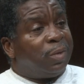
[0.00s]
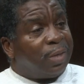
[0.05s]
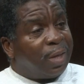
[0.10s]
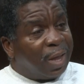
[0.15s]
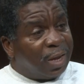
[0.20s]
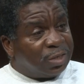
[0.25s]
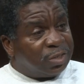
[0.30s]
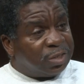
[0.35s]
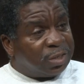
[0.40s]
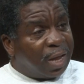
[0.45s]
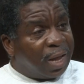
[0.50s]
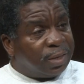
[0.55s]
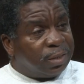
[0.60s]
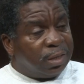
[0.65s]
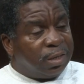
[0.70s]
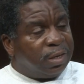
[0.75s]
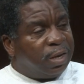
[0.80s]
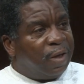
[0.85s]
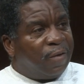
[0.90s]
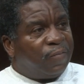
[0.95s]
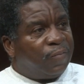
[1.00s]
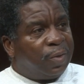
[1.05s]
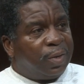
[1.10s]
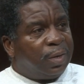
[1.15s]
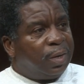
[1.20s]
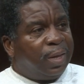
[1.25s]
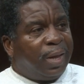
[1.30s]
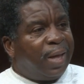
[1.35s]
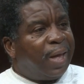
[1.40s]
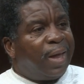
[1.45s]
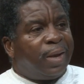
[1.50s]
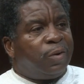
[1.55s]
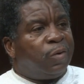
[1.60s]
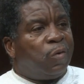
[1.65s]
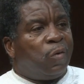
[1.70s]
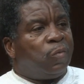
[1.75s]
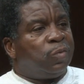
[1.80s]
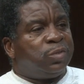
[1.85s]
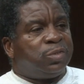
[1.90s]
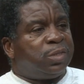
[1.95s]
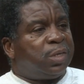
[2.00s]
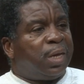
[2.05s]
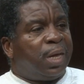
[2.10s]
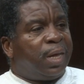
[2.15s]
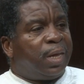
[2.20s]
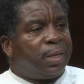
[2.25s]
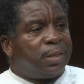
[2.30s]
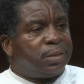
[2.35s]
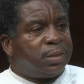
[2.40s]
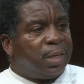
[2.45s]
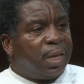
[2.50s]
got shot to death and he had no chance.